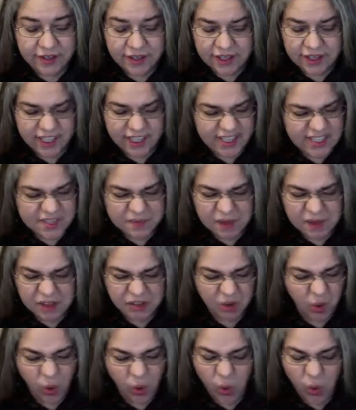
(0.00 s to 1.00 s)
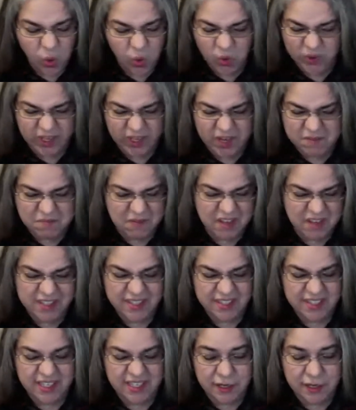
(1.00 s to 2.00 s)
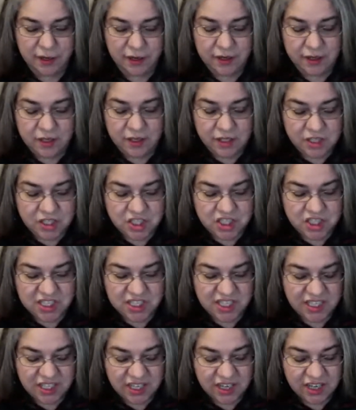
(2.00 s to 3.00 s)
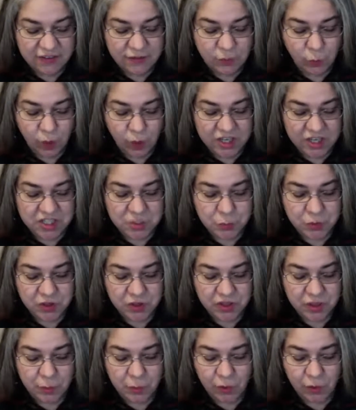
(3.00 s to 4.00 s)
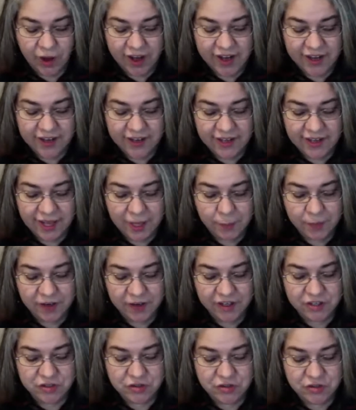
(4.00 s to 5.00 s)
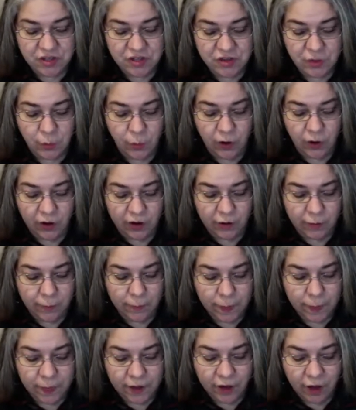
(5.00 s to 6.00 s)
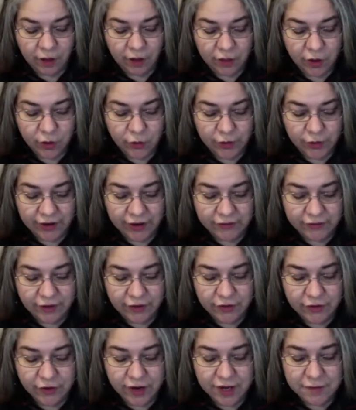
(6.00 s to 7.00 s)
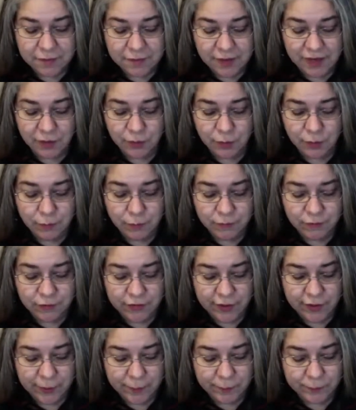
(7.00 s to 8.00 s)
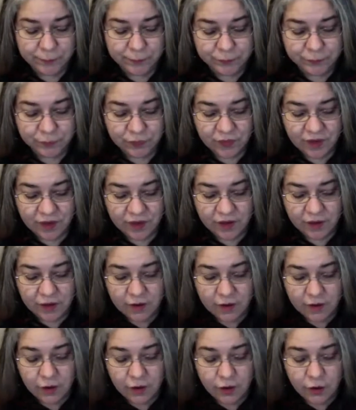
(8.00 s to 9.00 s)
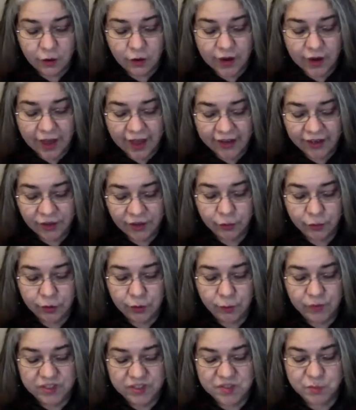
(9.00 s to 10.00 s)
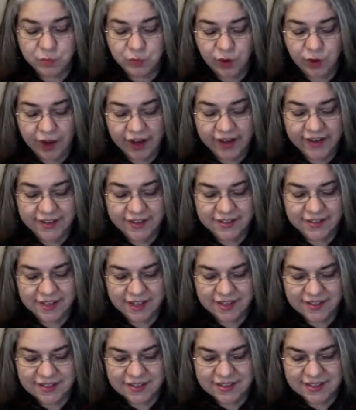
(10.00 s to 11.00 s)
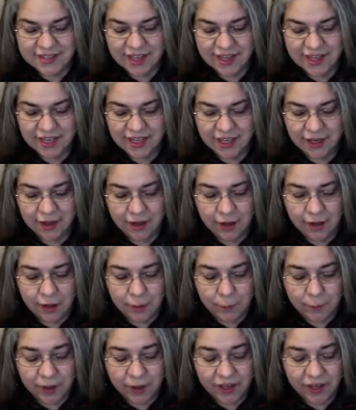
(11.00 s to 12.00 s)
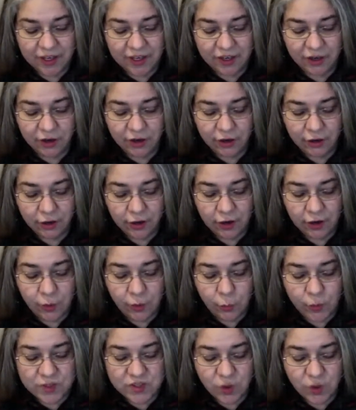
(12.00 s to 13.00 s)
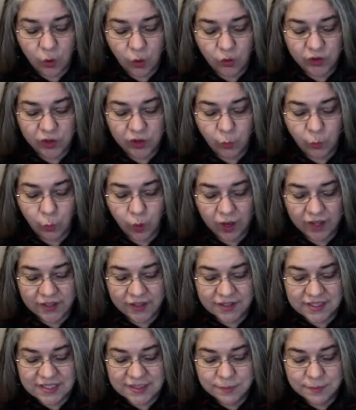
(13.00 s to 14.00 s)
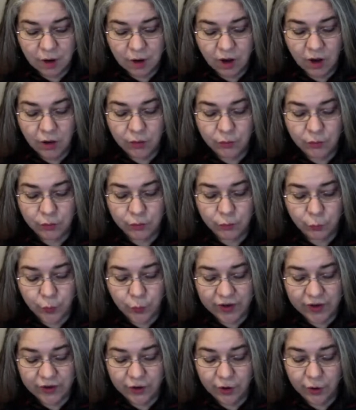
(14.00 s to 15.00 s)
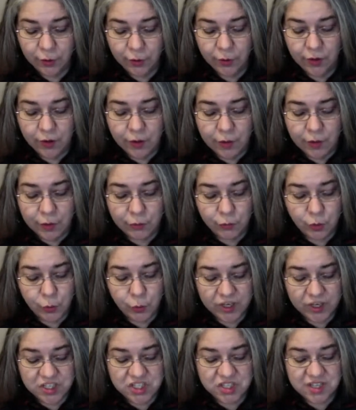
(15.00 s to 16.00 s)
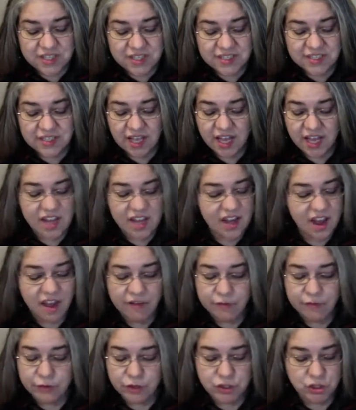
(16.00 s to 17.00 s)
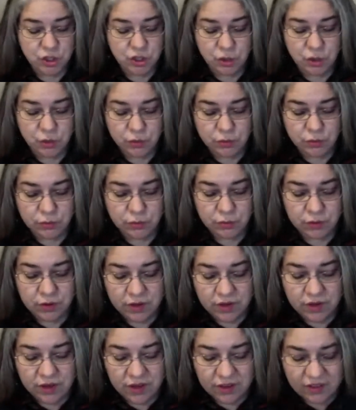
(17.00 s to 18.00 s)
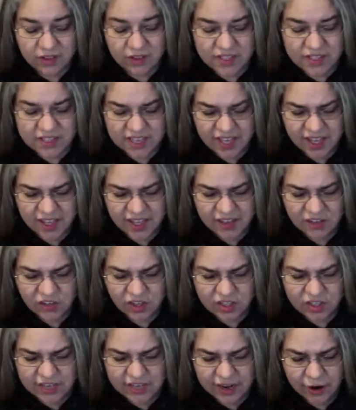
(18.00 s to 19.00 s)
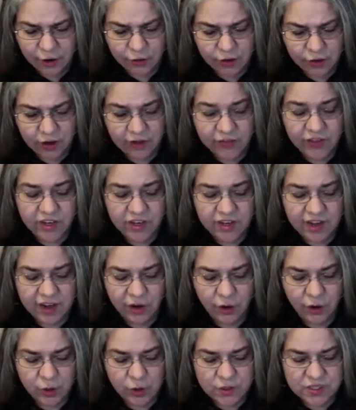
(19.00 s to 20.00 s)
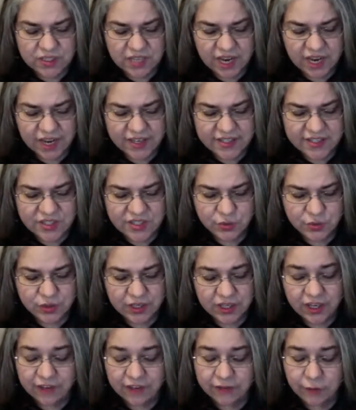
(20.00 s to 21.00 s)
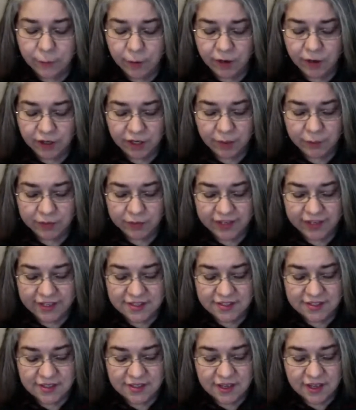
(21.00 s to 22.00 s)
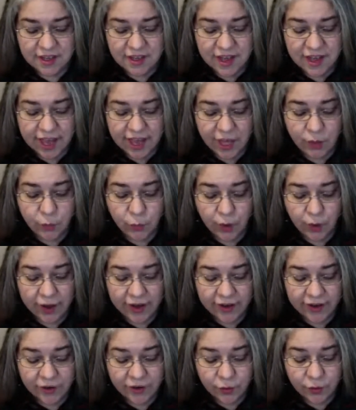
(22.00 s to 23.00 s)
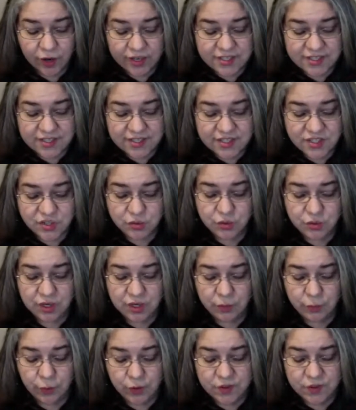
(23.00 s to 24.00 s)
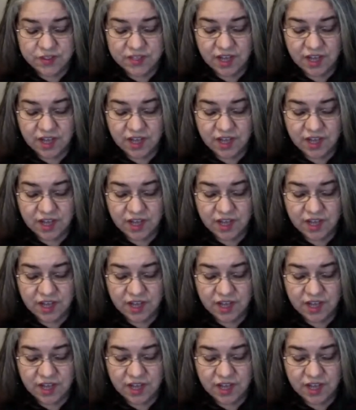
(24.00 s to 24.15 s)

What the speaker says: It smelled old and musty. She didn't even want to put the bright, gay pictures on the wall, although grandfather had made room for them. Her attic room was bright and sunny, but here was only one small window through which the sun never shone. The den looked out on the narrow side street of the marketplace, and right across the street rose the